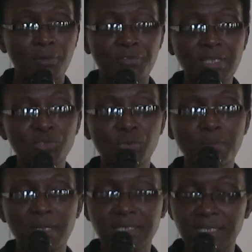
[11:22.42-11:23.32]
Friends
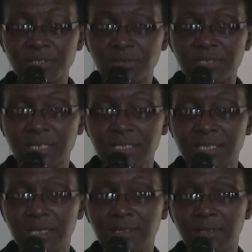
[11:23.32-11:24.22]
Women's
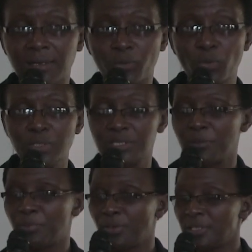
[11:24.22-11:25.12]
Association was
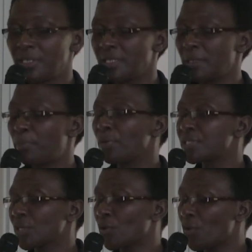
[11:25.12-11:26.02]
born in a
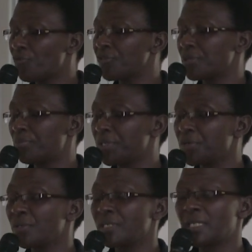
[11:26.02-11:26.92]
post-conflict
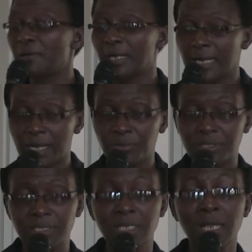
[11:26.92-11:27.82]
period in our
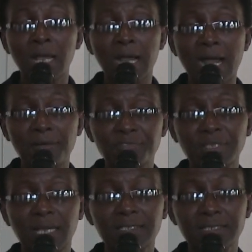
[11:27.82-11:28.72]
country
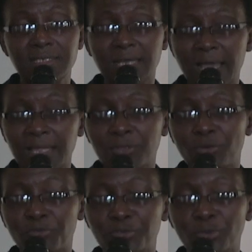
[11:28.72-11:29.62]
after at the end
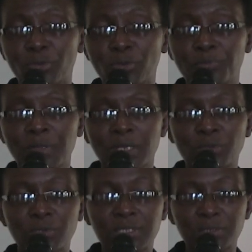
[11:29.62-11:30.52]
of the
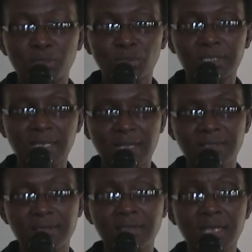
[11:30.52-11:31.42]

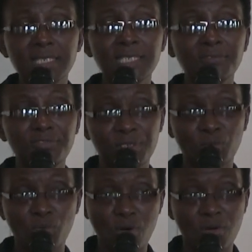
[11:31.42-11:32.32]
10-year
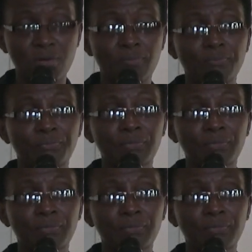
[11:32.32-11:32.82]
civil war.